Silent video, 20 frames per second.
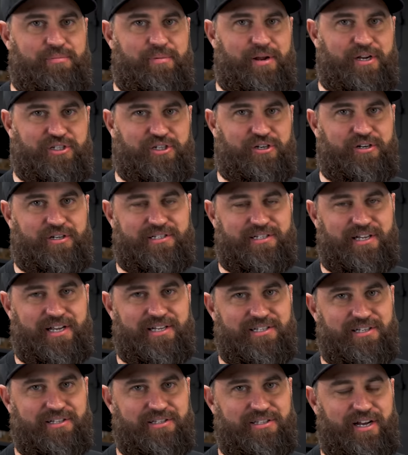Make sure it's
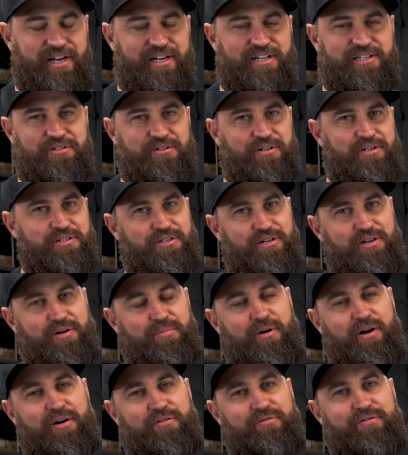nice and tight so it doesn't
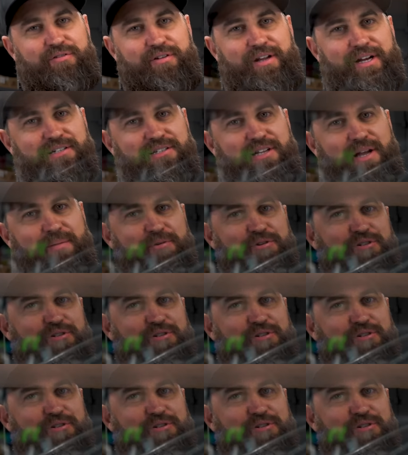come off next time you